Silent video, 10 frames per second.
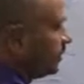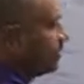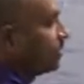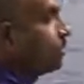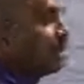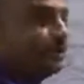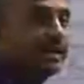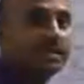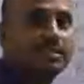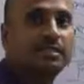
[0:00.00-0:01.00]
So that
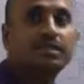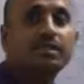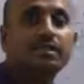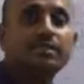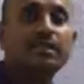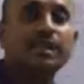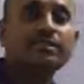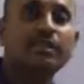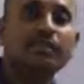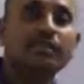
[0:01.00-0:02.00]
means the
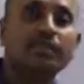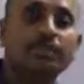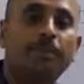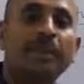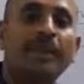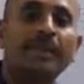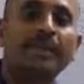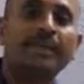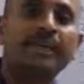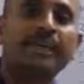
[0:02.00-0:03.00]
size of the plant
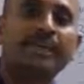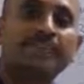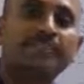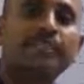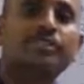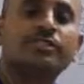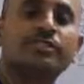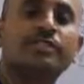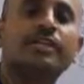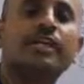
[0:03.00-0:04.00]
increases
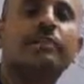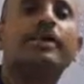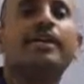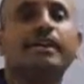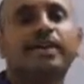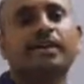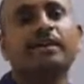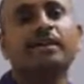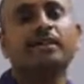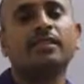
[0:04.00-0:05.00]
day by
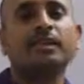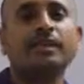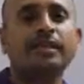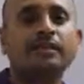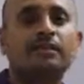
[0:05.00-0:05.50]
day. That means